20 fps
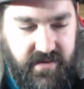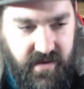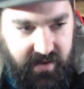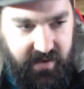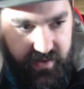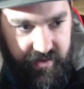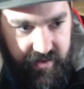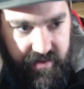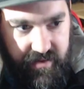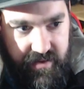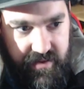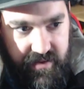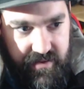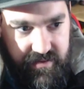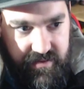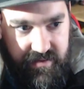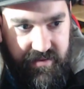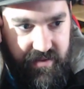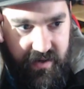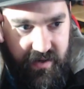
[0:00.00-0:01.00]

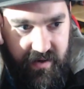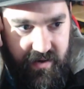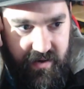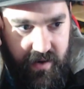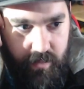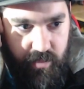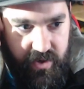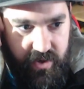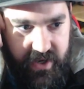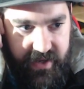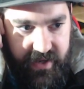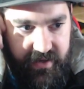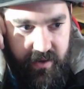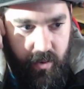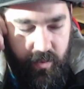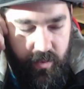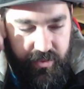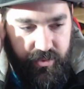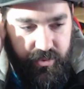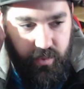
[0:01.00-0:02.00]
And we'll kind of
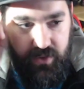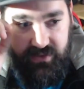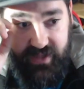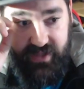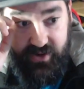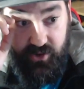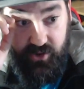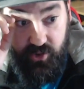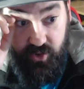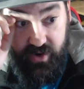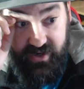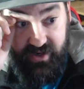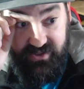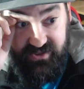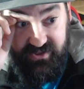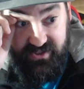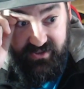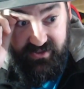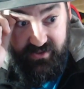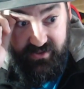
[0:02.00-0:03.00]
go through a letter grade
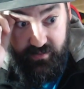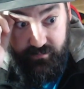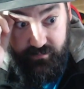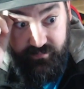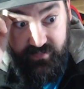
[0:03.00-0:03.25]
system